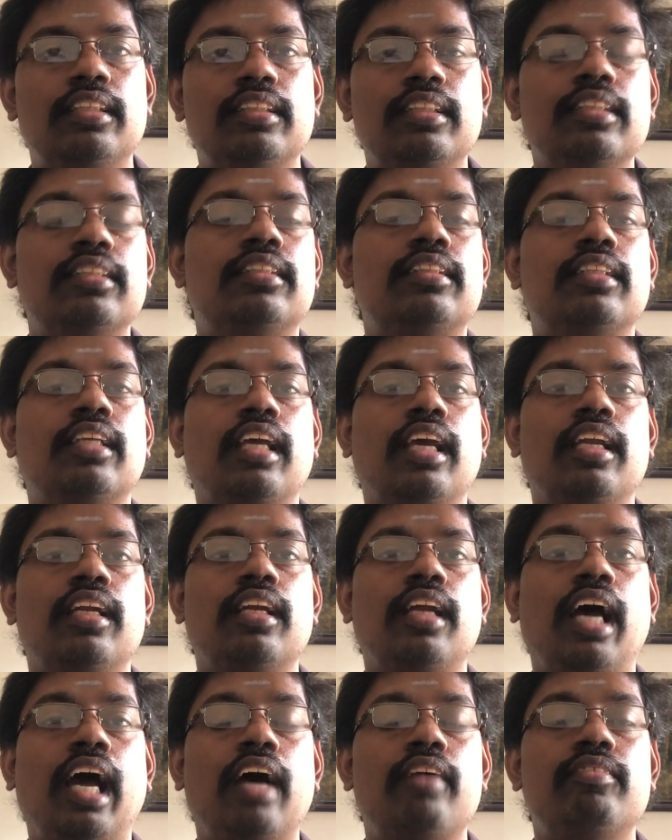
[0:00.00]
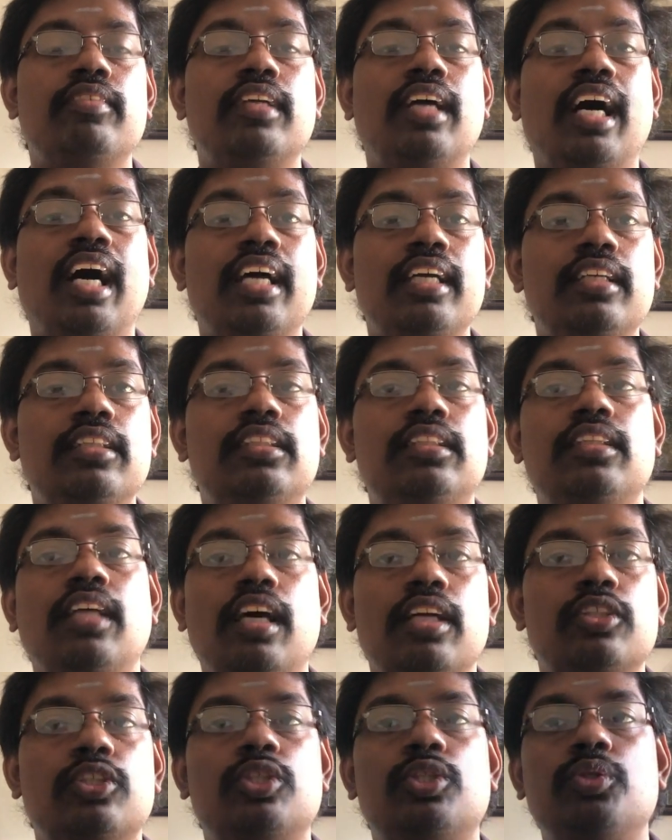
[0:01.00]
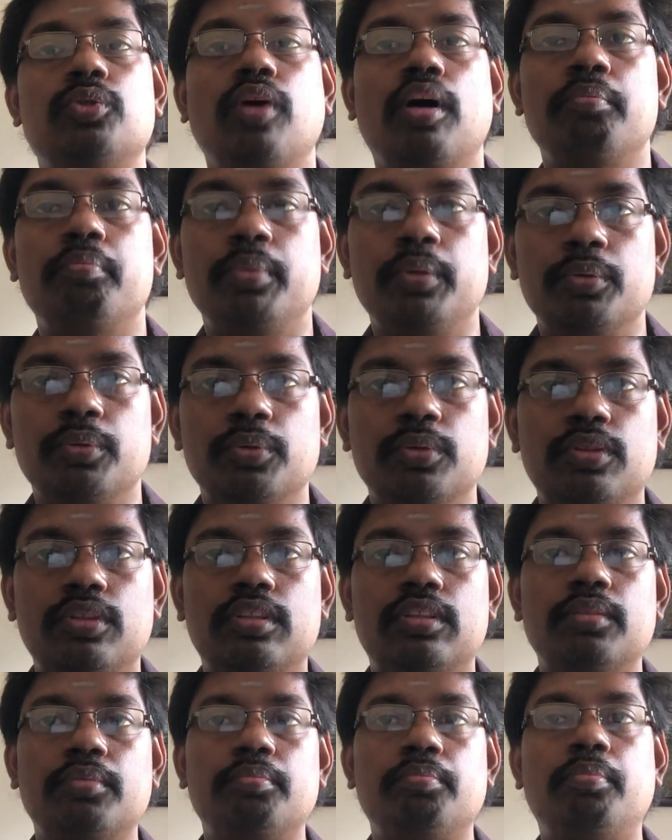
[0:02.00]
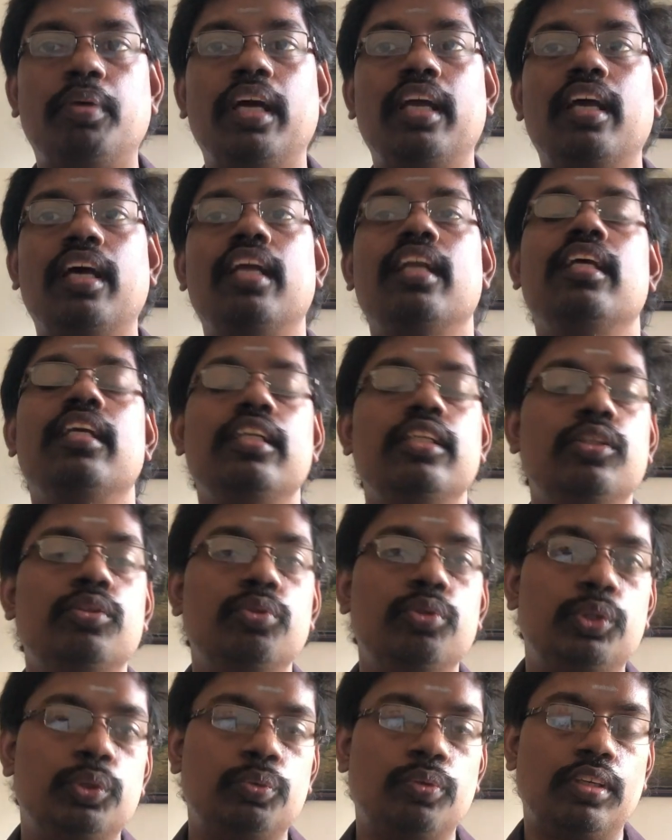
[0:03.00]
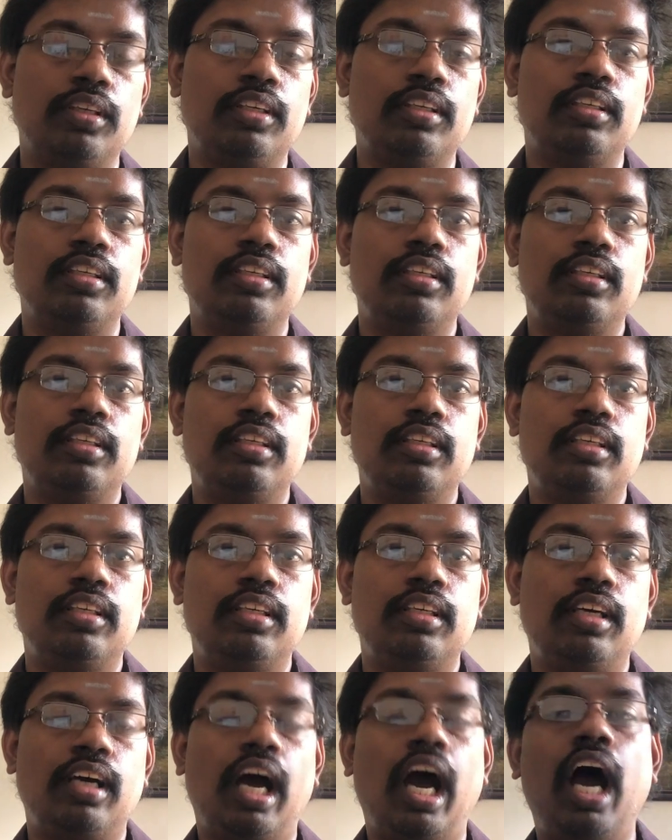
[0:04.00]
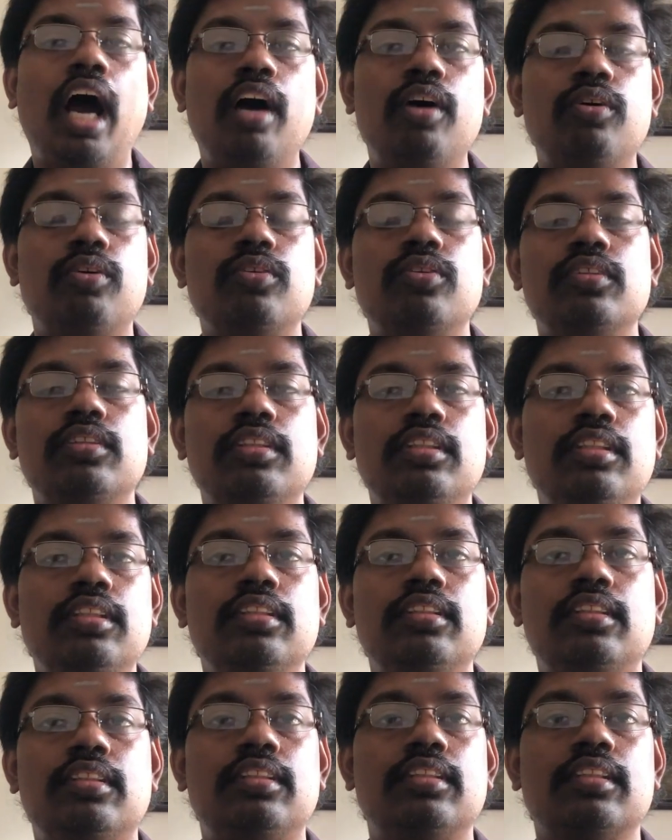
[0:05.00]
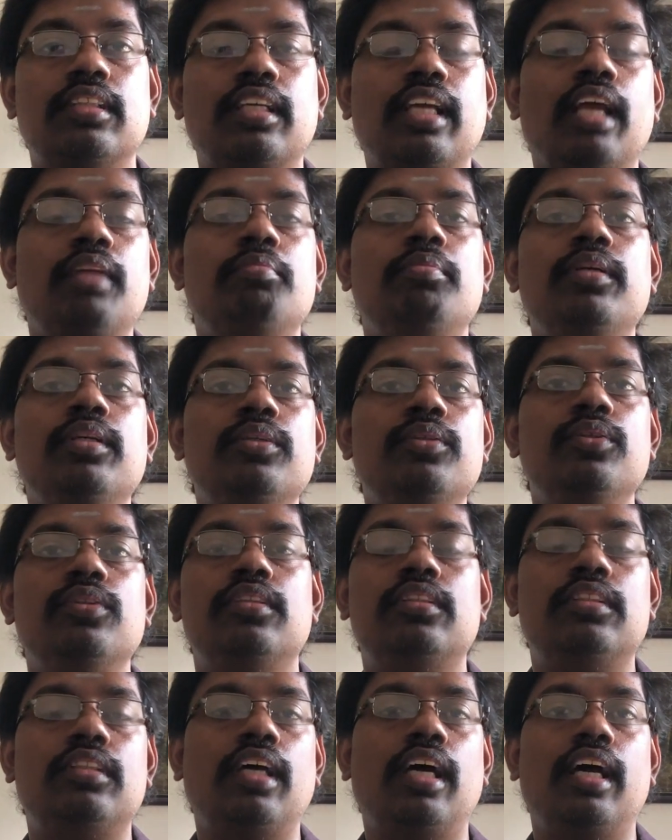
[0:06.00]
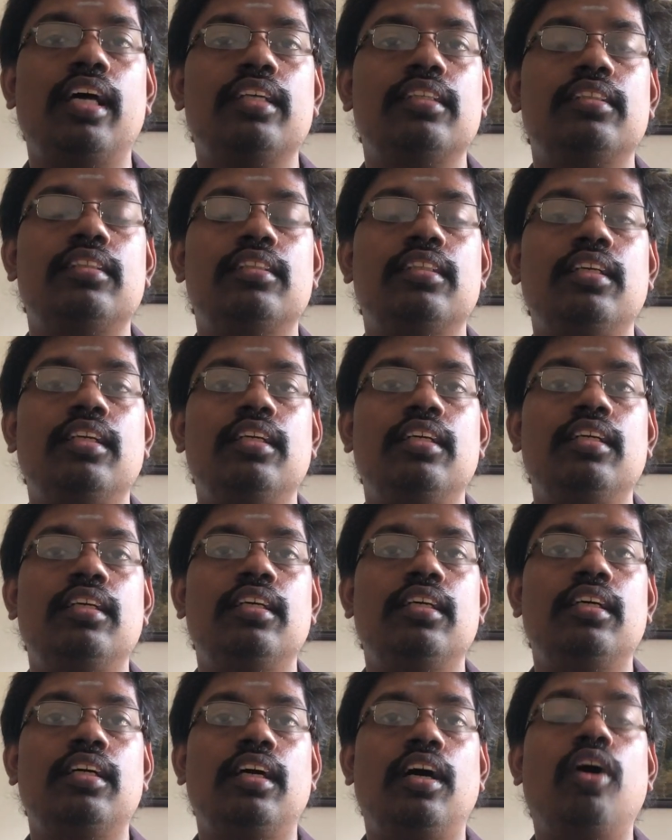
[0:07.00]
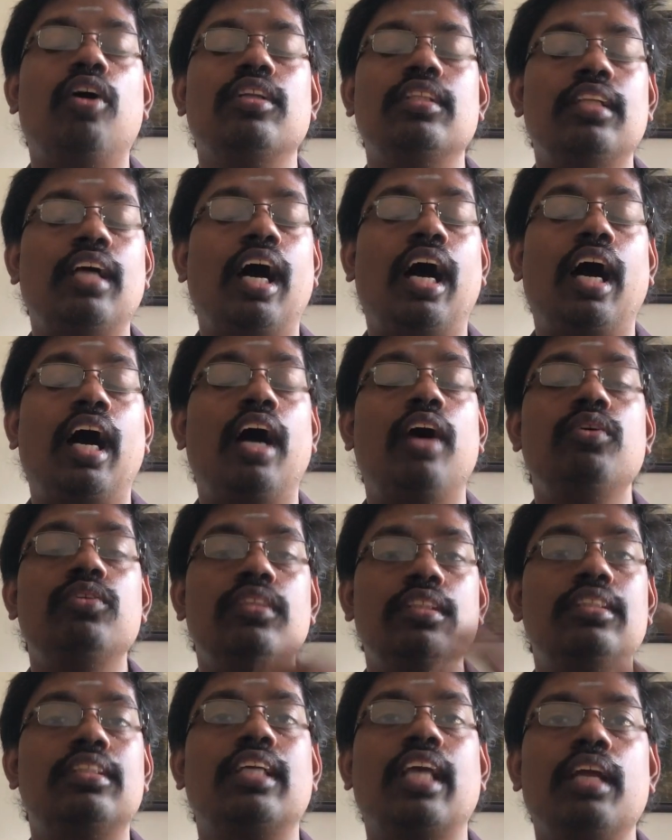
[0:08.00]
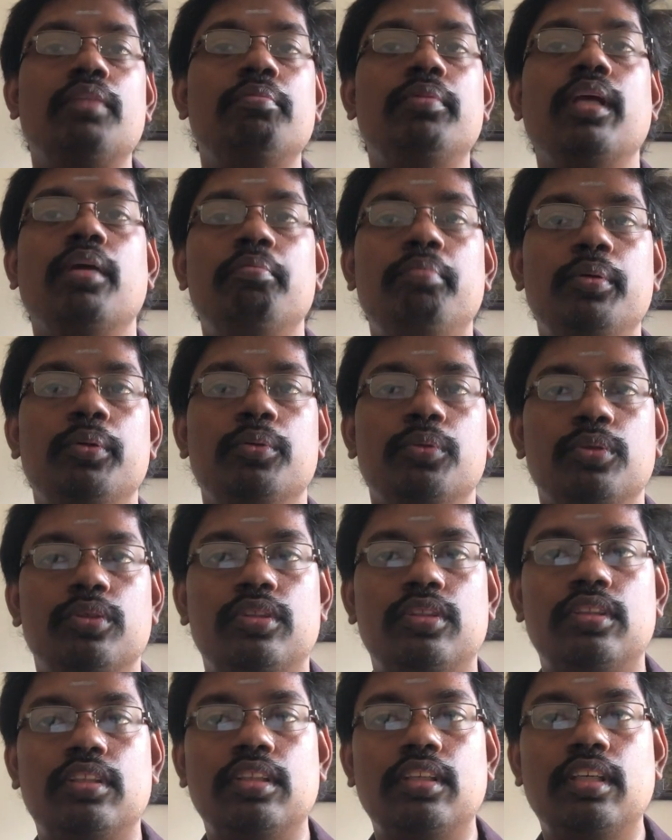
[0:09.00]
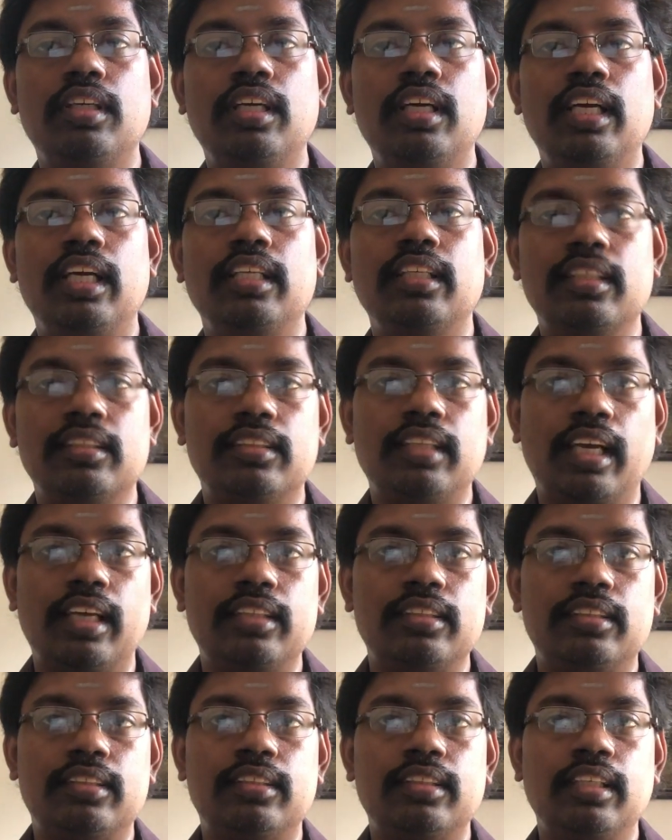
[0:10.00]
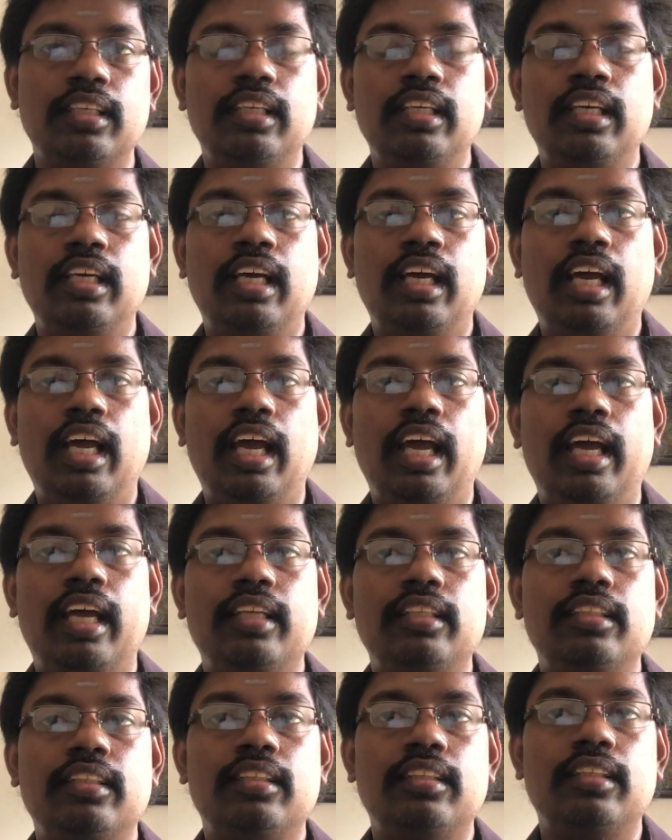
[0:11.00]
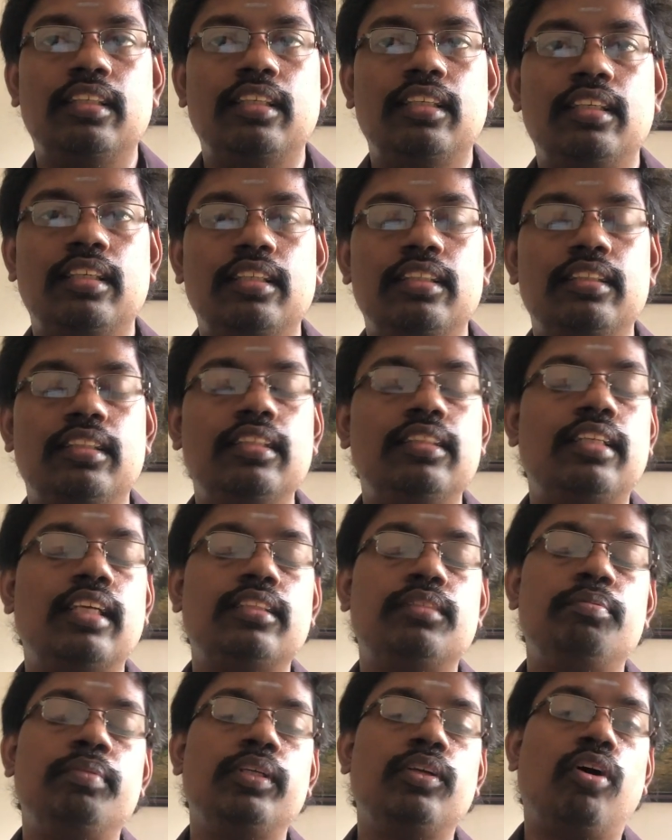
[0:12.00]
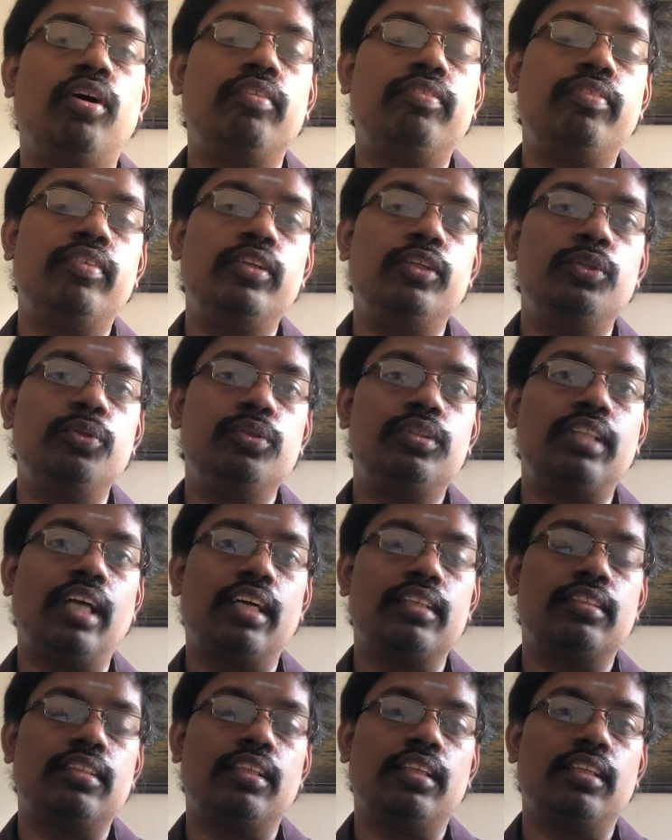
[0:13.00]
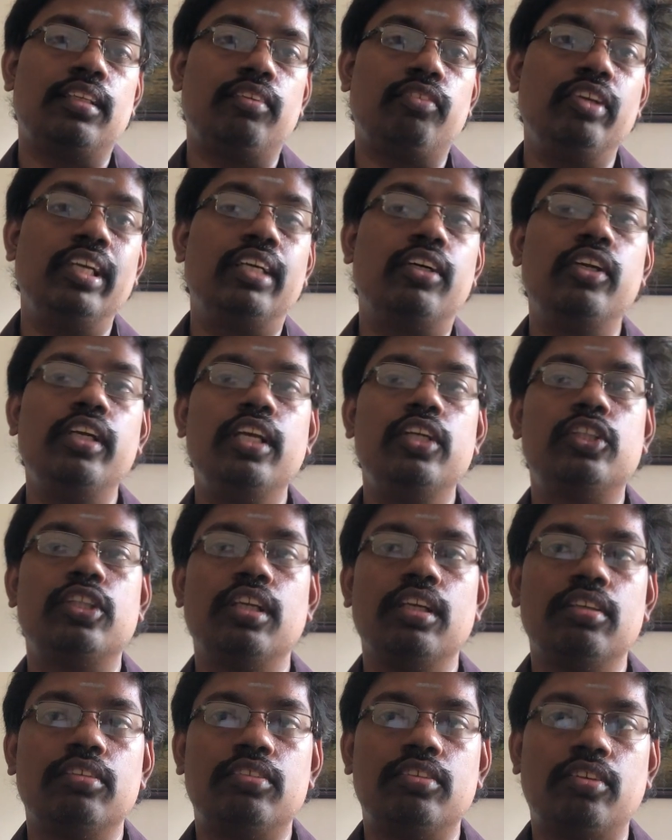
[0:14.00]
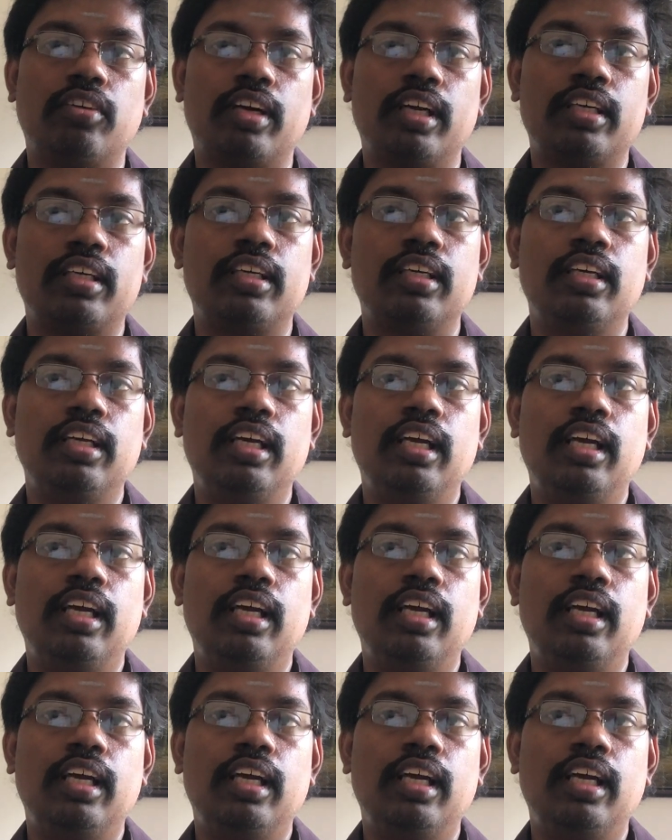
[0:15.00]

this can have a higher chance to abuse by an individual. How this can be used as, or how this can be abused in the sense, and this has been often used as a recreational drug,